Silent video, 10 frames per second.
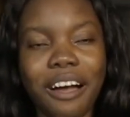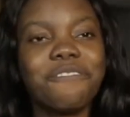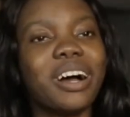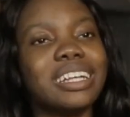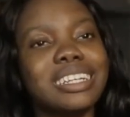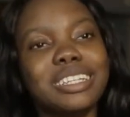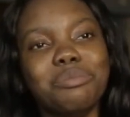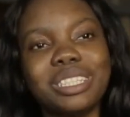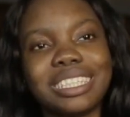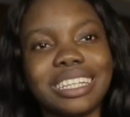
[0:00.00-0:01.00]
Finally,
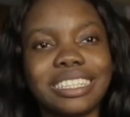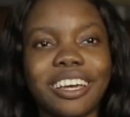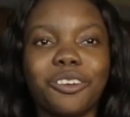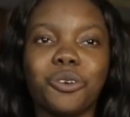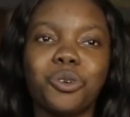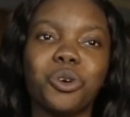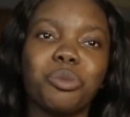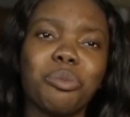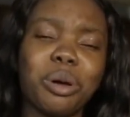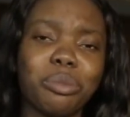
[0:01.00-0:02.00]
Mr. Chair and
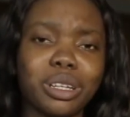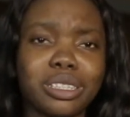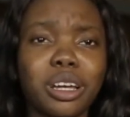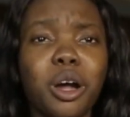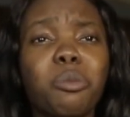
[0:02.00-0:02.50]
honorable members,